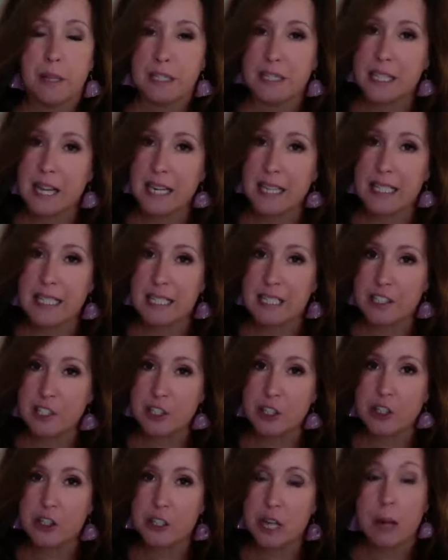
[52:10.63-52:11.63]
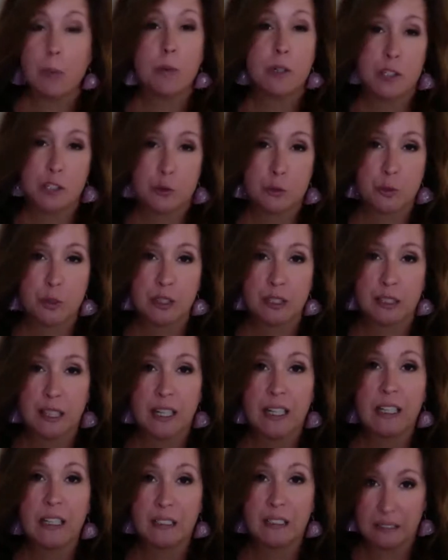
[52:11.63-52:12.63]
Midnight Eastern time, which is really
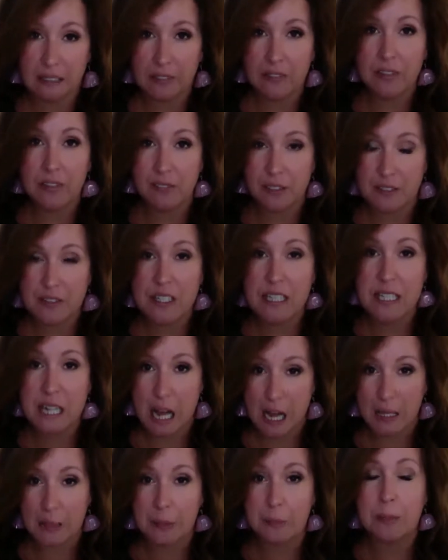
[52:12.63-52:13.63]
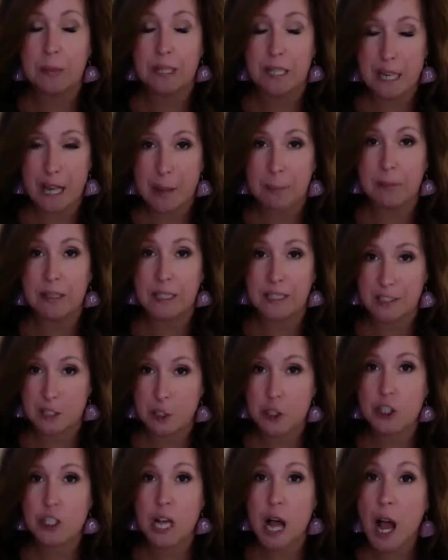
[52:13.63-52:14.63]
like 11:59 p.m.
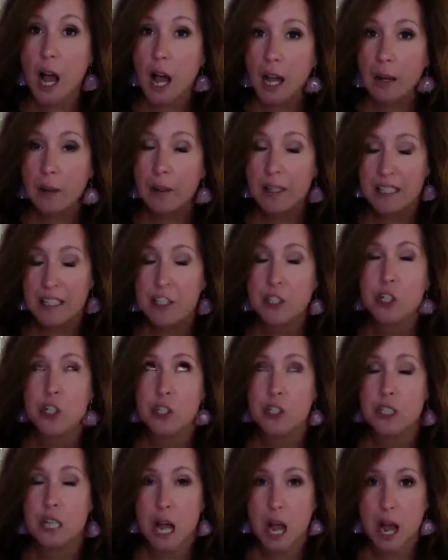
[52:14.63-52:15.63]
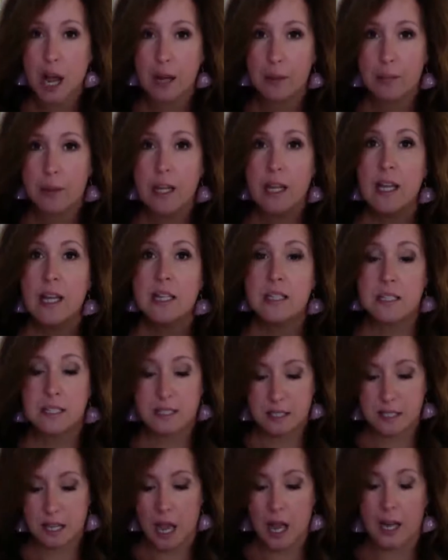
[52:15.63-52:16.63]
Eastern time to
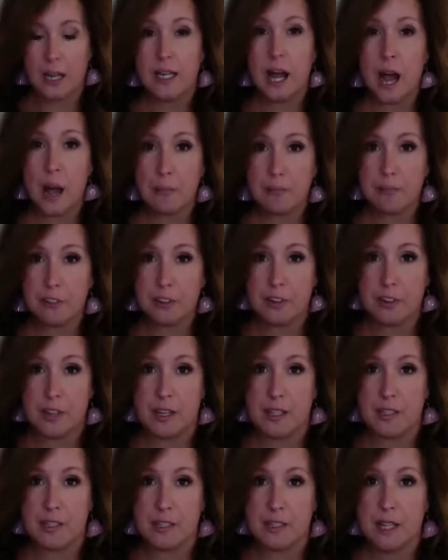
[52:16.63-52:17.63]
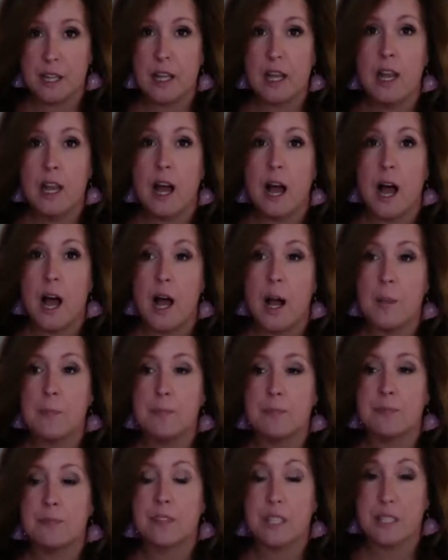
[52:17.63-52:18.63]
sign up for this,
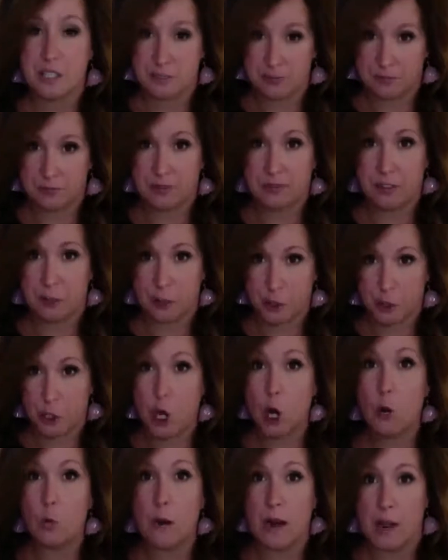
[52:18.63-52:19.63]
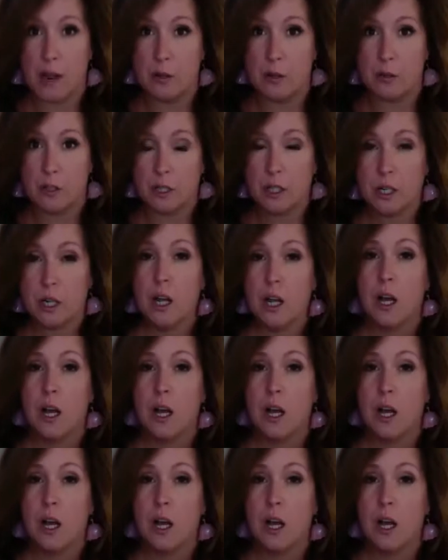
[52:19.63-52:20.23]
this first go round.